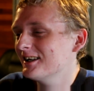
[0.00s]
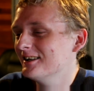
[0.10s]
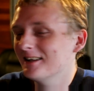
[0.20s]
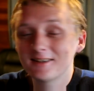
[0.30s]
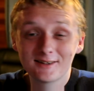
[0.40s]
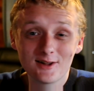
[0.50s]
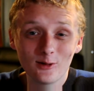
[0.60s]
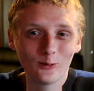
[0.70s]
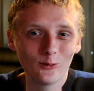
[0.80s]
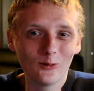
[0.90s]
and that's
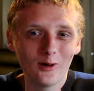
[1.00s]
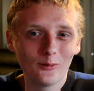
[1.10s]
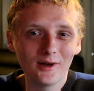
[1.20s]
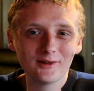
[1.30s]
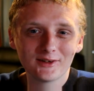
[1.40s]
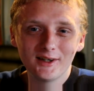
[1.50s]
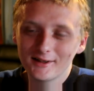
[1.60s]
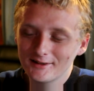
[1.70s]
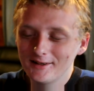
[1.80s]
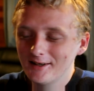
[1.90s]
the weather
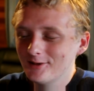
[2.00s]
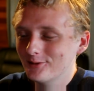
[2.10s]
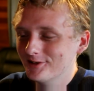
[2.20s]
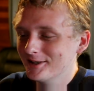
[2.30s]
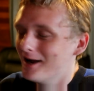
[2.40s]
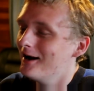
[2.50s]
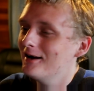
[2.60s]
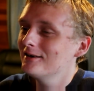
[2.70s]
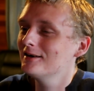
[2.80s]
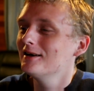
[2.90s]
deck today with the
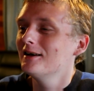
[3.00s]
Gon.